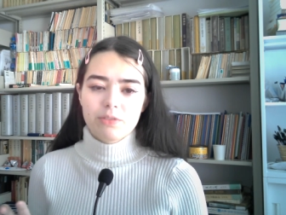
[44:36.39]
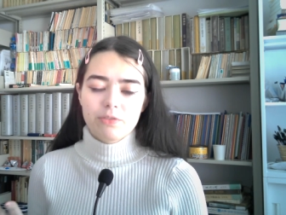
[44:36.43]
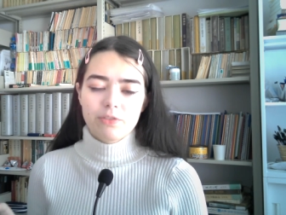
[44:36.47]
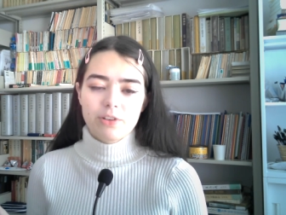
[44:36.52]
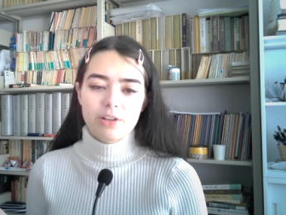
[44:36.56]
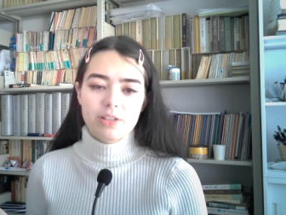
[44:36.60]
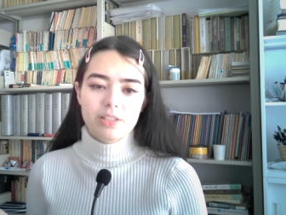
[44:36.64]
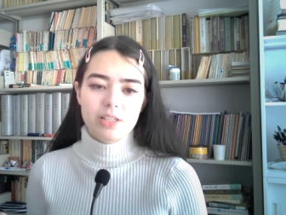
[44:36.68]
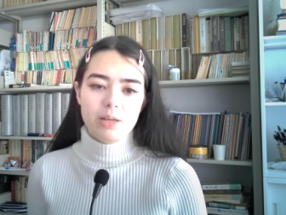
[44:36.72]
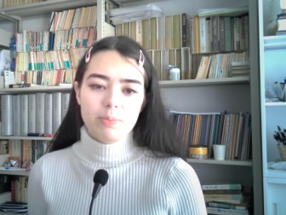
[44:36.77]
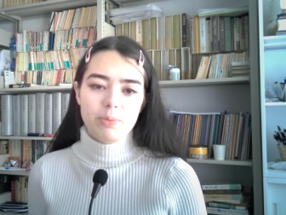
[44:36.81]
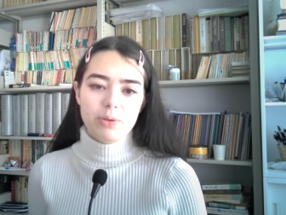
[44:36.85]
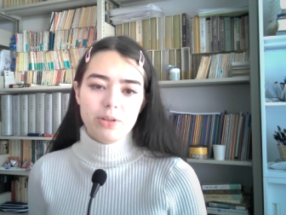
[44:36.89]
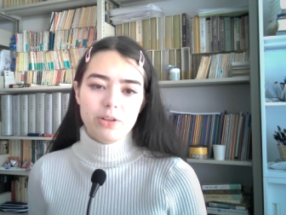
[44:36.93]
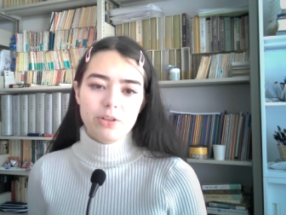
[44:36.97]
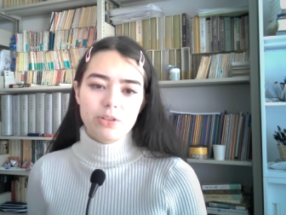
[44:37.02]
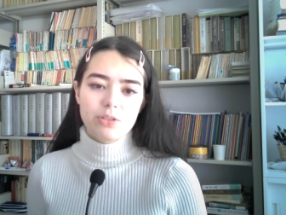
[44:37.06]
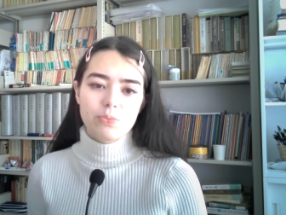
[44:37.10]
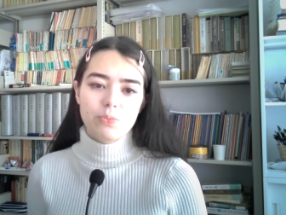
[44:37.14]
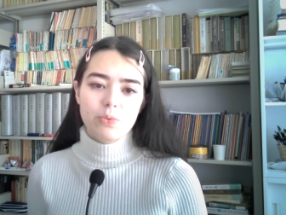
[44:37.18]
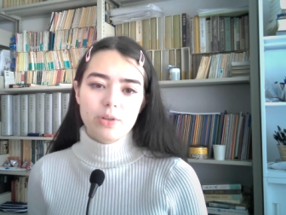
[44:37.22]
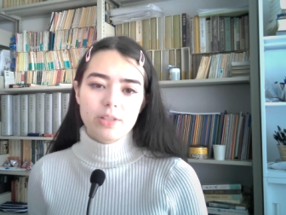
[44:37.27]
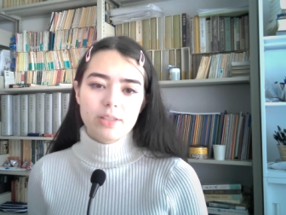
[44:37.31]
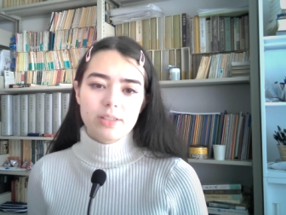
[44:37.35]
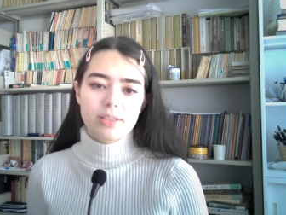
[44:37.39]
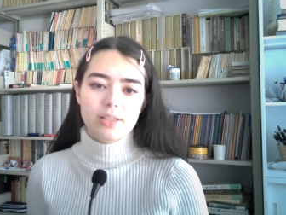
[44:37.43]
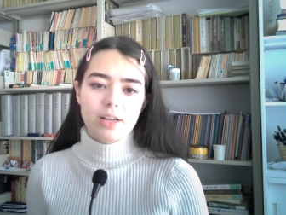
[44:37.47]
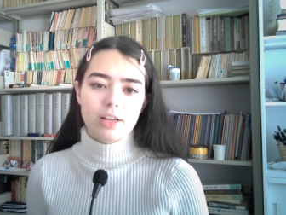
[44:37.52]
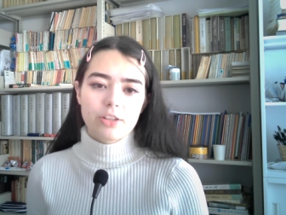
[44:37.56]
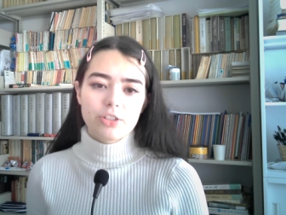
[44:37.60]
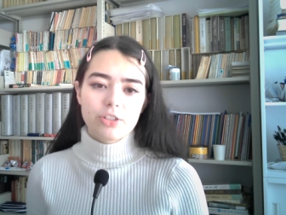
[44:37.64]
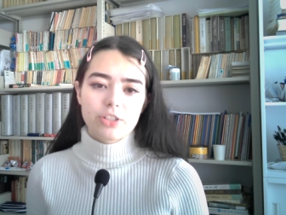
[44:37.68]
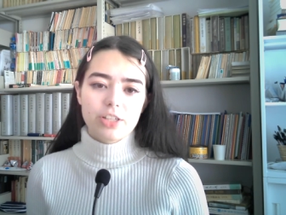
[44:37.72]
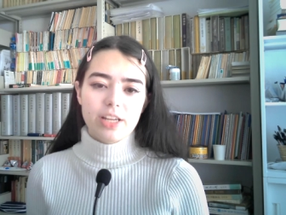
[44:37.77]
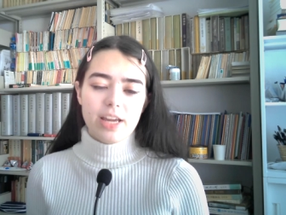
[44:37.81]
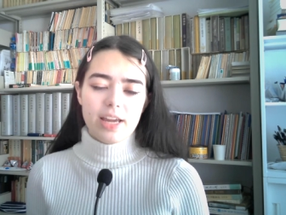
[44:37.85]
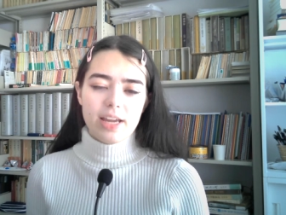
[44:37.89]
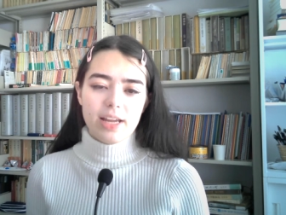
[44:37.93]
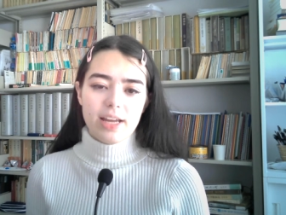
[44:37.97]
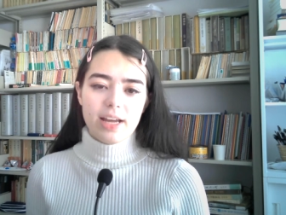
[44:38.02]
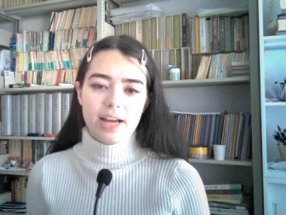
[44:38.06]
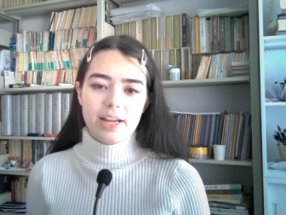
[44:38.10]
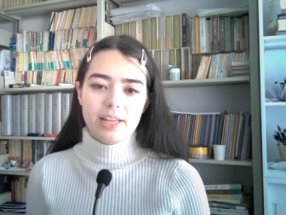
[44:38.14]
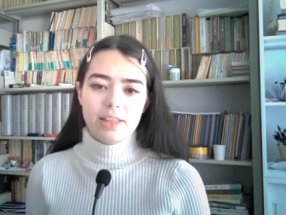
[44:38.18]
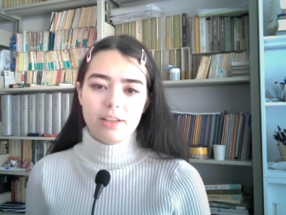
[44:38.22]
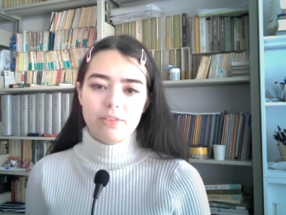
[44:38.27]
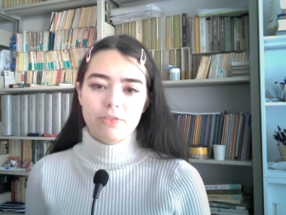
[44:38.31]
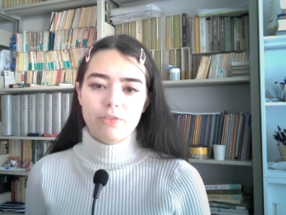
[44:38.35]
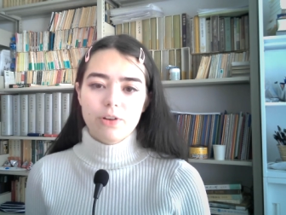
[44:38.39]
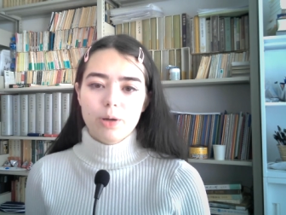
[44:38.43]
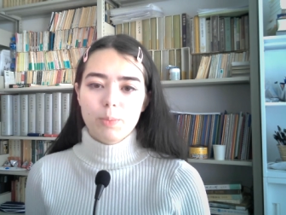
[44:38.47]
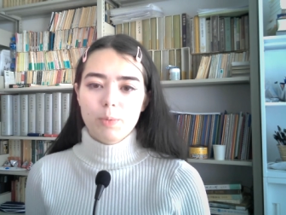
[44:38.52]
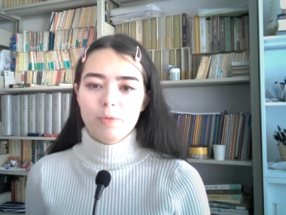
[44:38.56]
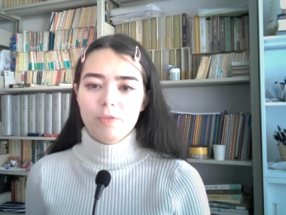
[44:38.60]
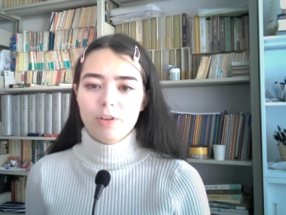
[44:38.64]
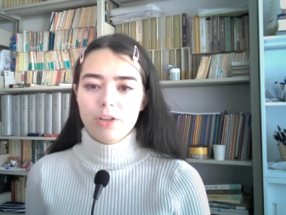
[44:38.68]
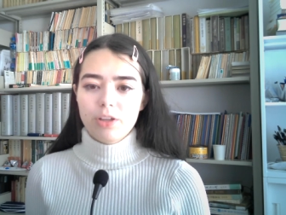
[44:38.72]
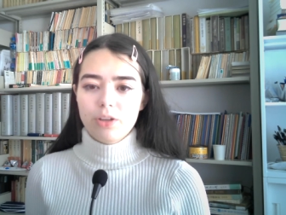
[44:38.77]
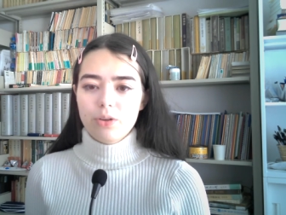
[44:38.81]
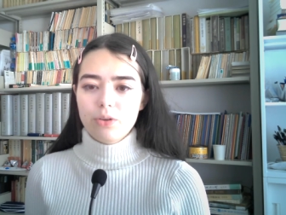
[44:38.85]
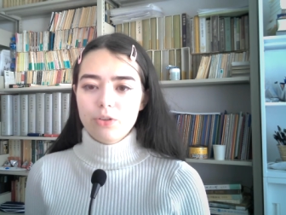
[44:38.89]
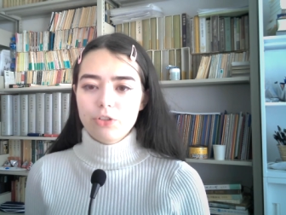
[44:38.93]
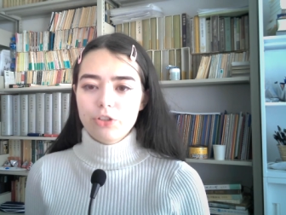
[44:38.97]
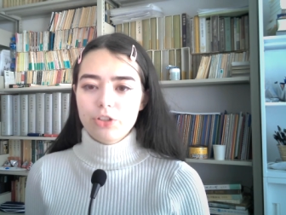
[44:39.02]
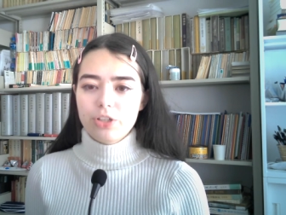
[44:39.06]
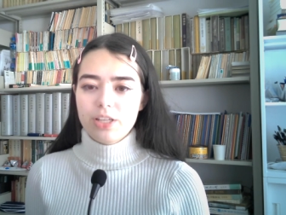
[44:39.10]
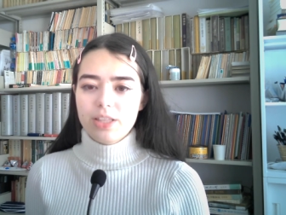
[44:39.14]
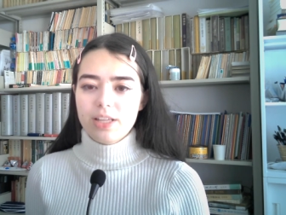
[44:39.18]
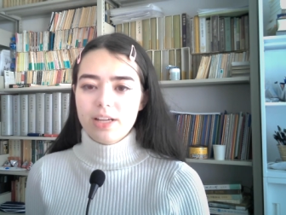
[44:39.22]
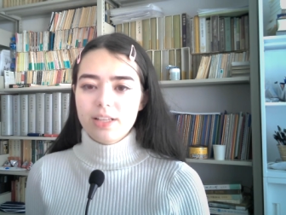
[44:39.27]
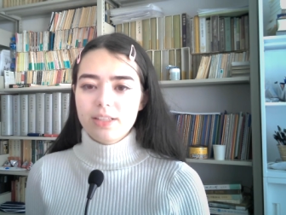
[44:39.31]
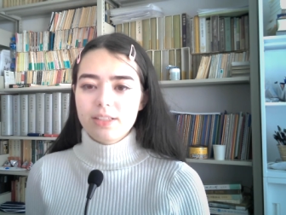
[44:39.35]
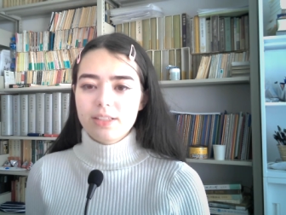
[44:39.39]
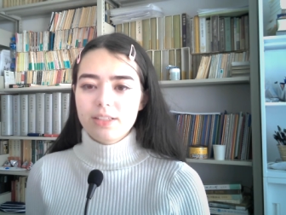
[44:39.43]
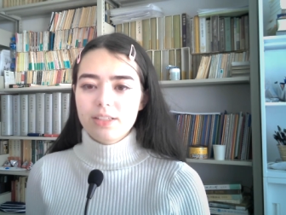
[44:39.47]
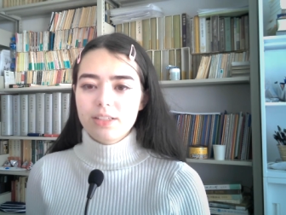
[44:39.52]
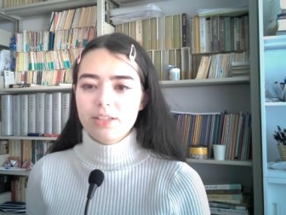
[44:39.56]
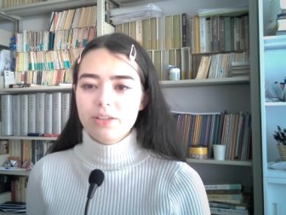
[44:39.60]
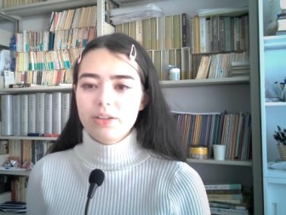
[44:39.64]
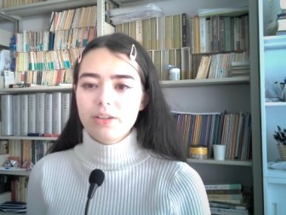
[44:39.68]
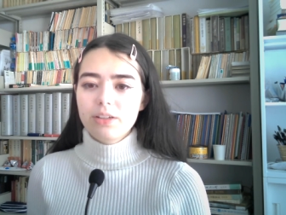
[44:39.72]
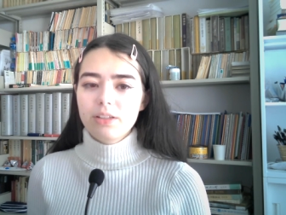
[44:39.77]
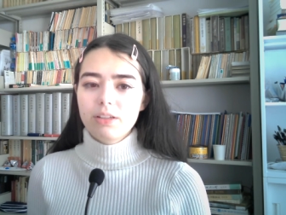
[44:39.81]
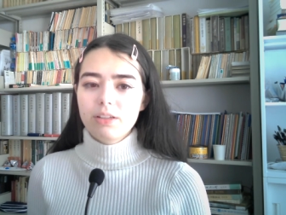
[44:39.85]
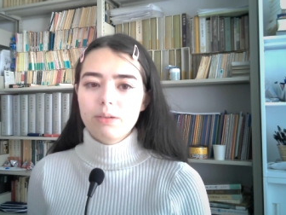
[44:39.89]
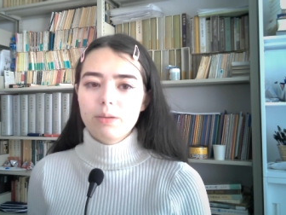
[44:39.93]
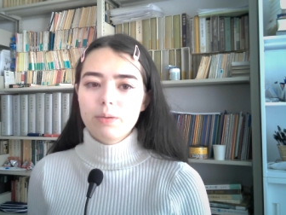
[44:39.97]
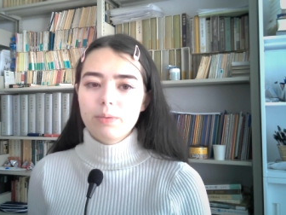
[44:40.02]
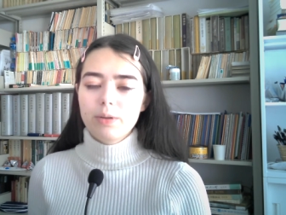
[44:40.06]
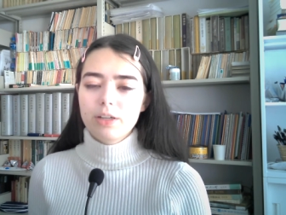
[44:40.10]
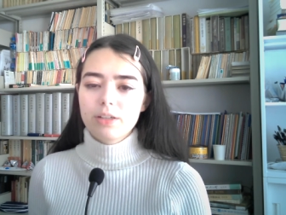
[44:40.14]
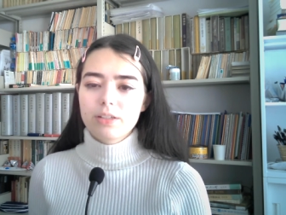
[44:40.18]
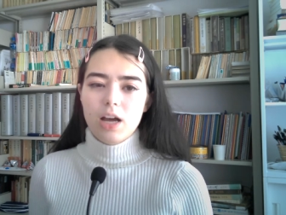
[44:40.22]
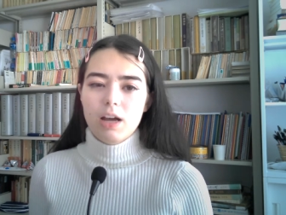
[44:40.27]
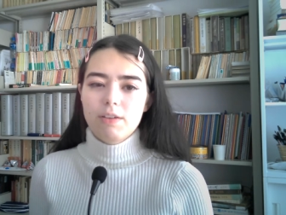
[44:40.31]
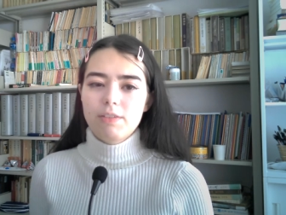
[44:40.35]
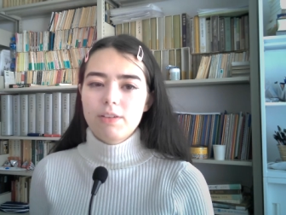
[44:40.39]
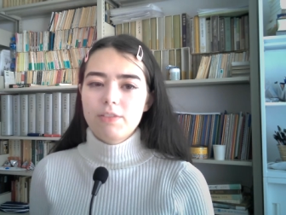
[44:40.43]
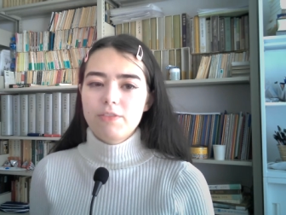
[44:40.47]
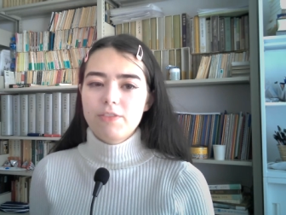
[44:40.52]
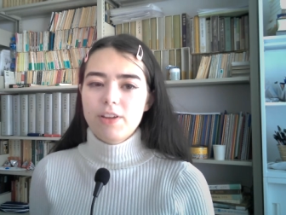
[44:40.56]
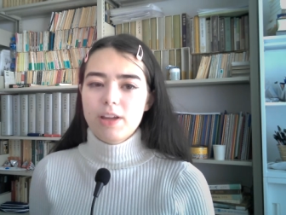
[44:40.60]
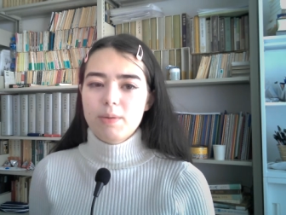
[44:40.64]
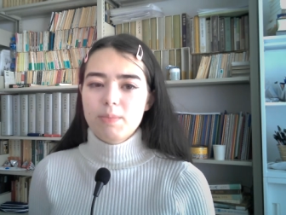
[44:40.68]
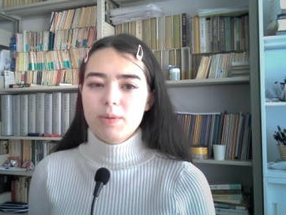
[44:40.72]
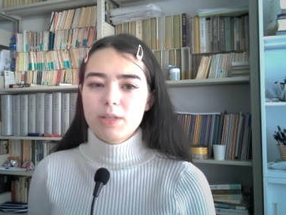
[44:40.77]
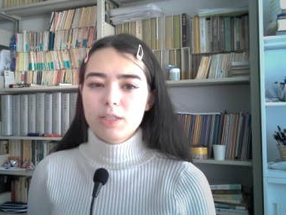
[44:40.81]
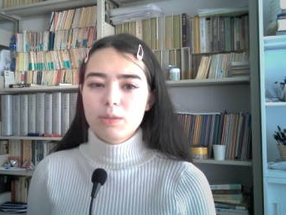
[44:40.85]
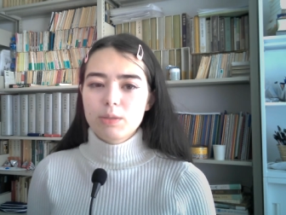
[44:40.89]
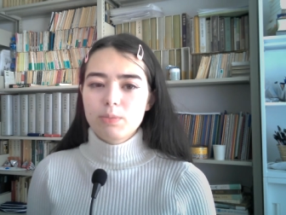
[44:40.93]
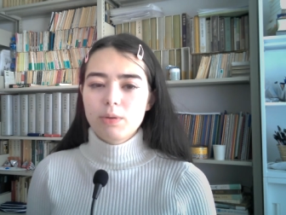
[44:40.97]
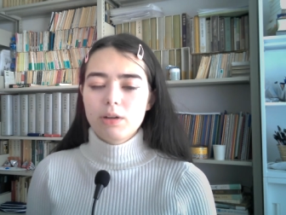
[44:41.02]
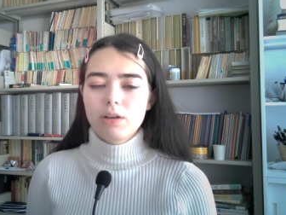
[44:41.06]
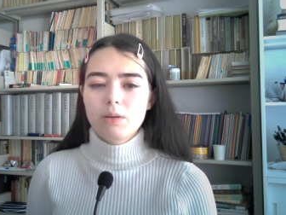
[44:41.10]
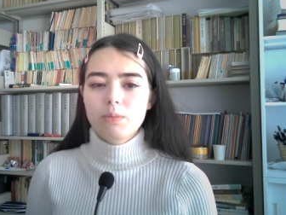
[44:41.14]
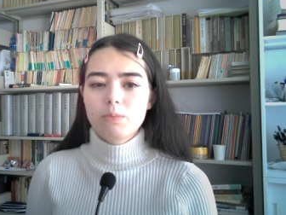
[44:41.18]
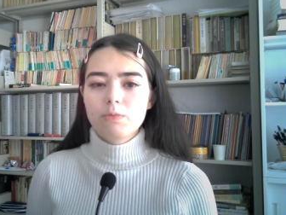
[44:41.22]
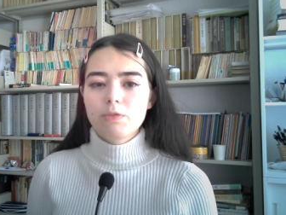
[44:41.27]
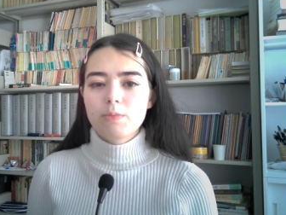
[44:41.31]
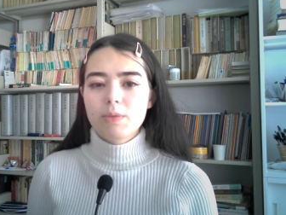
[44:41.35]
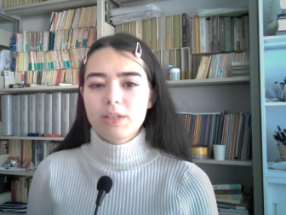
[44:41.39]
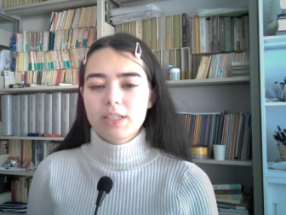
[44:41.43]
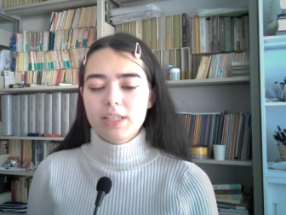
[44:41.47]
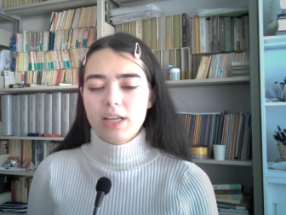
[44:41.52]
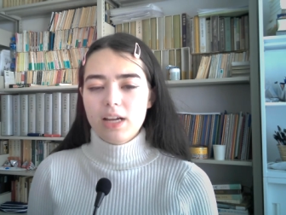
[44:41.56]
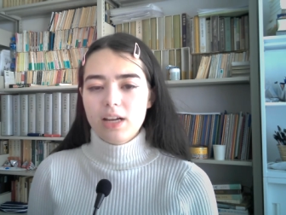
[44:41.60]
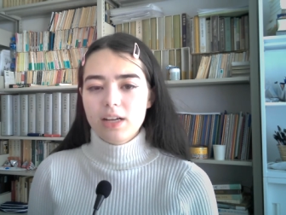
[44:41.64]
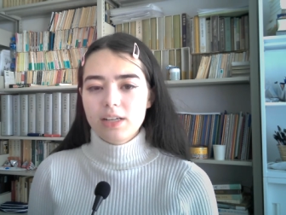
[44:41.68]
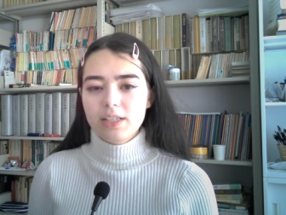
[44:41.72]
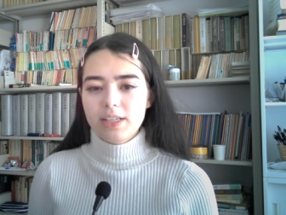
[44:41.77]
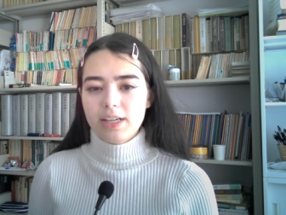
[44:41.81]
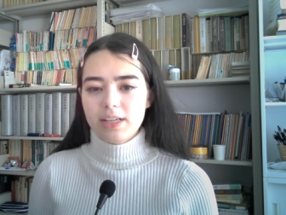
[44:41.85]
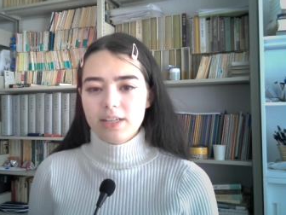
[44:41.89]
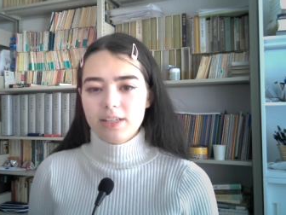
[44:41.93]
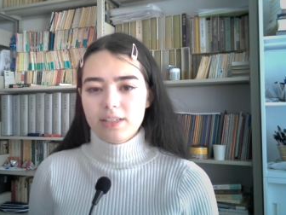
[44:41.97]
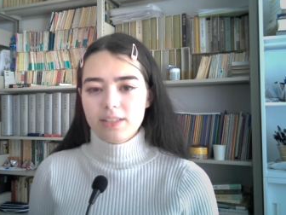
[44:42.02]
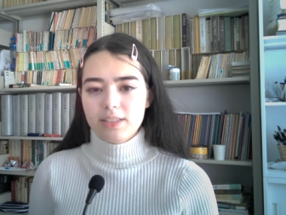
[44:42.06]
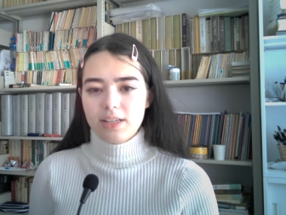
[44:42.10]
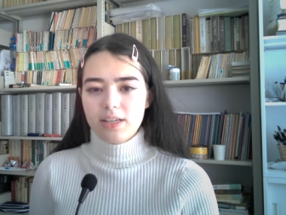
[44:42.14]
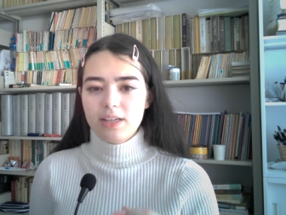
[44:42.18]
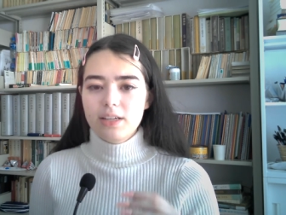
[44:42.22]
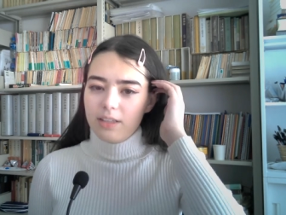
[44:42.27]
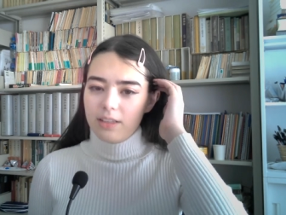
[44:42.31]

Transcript: For example, here's one such Genkai in the form of a kyoshi that satirically reworks of a famous poem from the Tang dynasty.